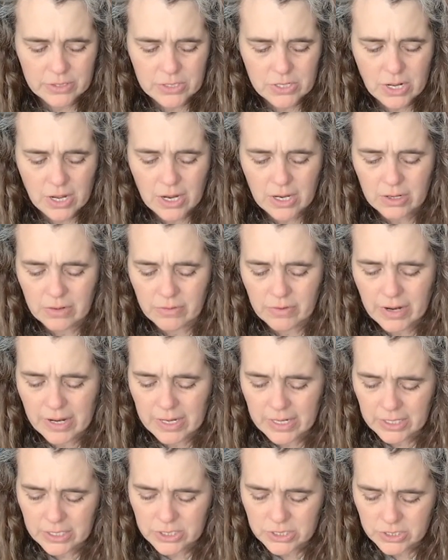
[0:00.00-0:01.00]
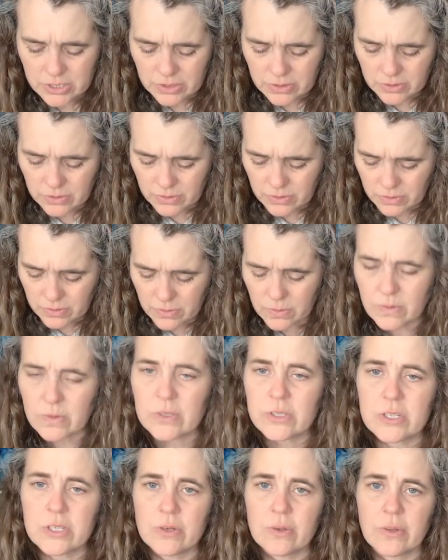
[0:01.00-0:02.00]
was not ready to
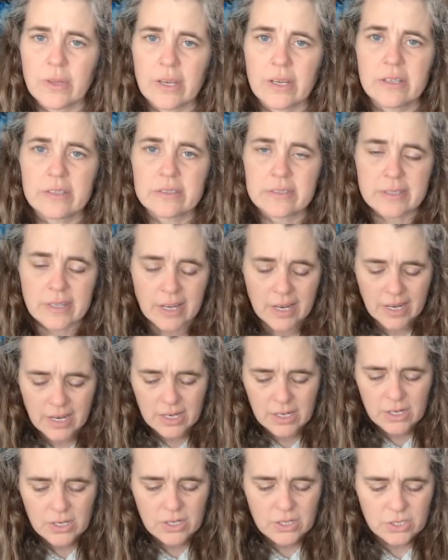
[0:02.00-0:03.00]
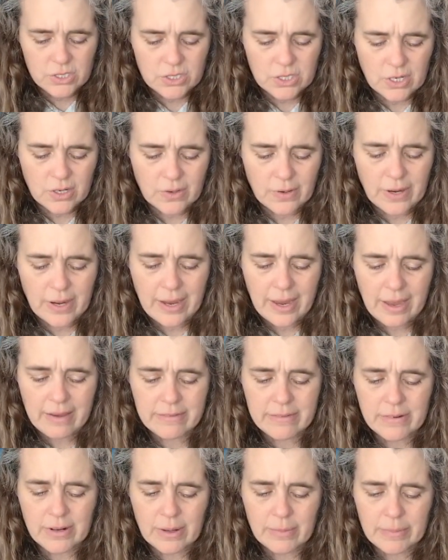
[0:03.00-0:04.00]
do this, so I
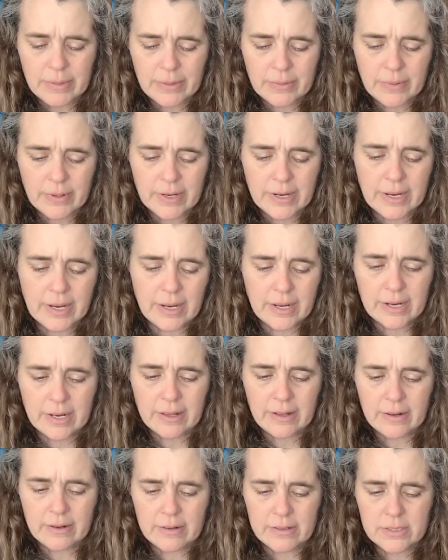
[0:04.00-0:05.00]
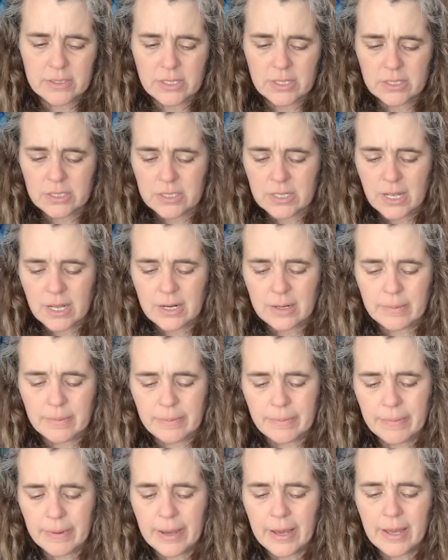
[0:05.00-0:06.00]
have not been working on it since then,
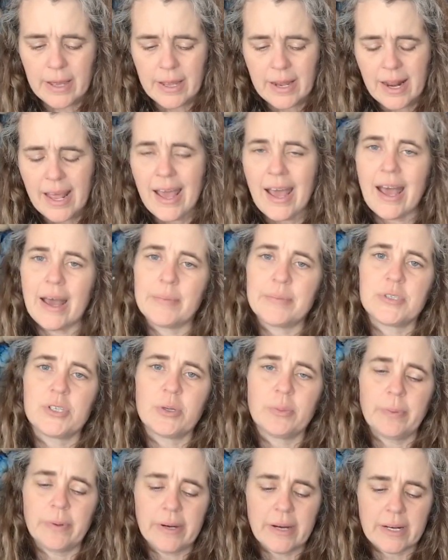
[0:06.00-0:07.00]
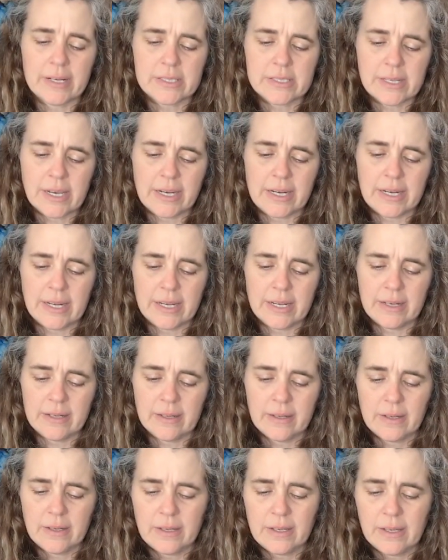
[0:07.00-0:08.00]
but I'm super excited.
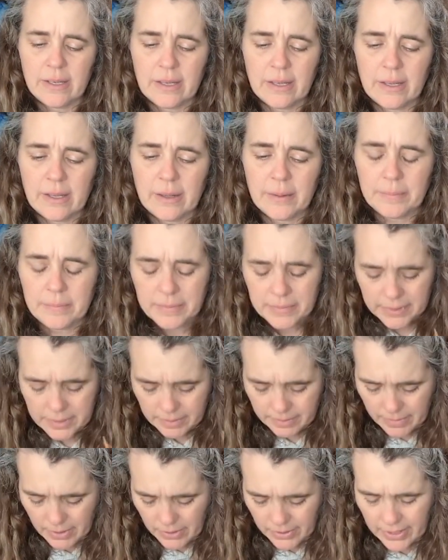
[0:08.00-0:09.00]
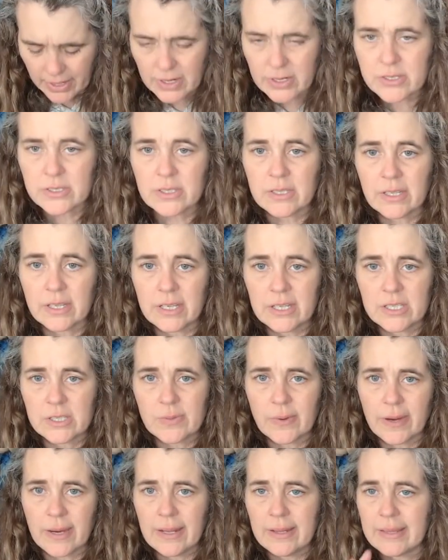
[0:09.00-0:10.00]
The Mohair's lace
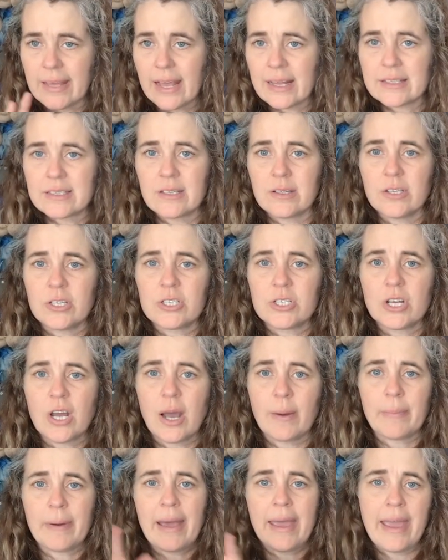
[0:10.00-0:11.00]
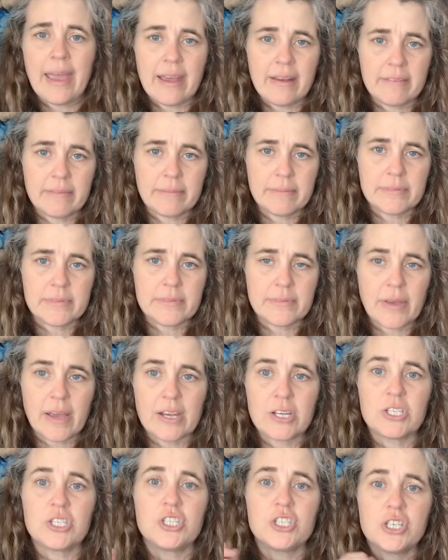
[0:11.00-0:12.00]
weight, that's in the shop.
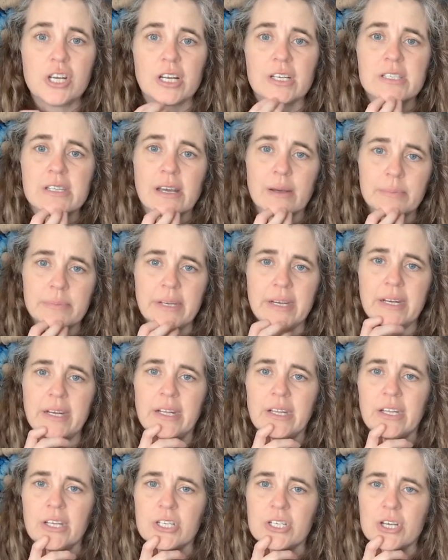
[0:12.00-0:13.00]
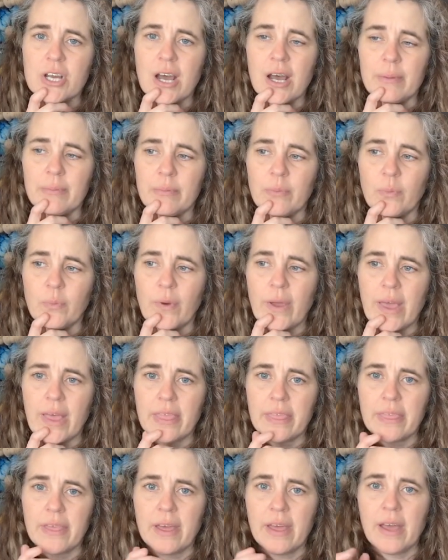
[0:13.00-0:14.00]
I just updated the shop
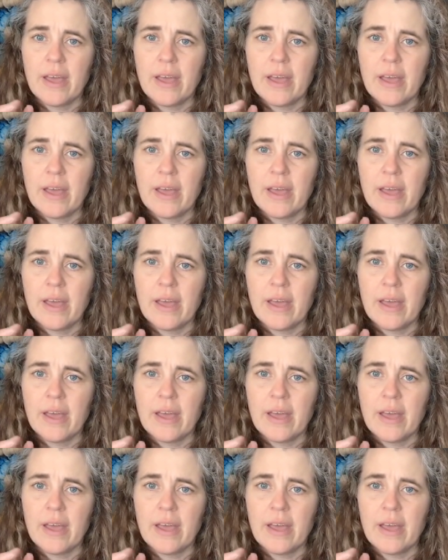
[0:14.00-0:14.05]
with